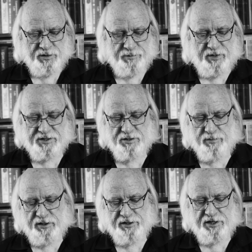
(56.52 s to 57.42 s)
The
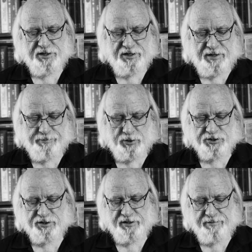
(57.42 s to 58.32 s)
possibility that he
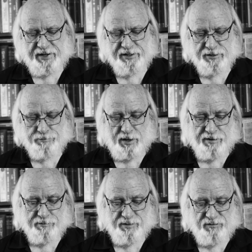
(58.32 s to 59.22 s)
personally might
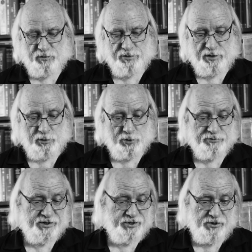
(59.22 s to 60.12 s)
depart before the Lord
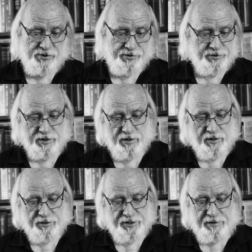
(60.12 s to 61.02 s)
returned
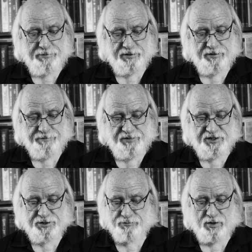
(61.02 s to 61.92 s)
deepened
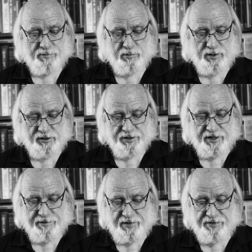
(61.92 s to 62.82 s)
into
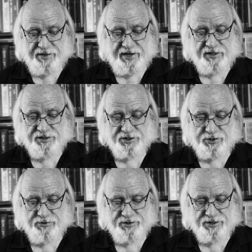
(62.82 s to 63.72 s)
probability and then into
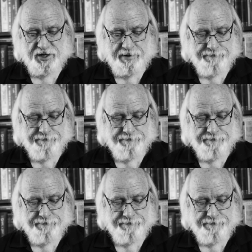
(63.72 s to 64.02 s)
certainty.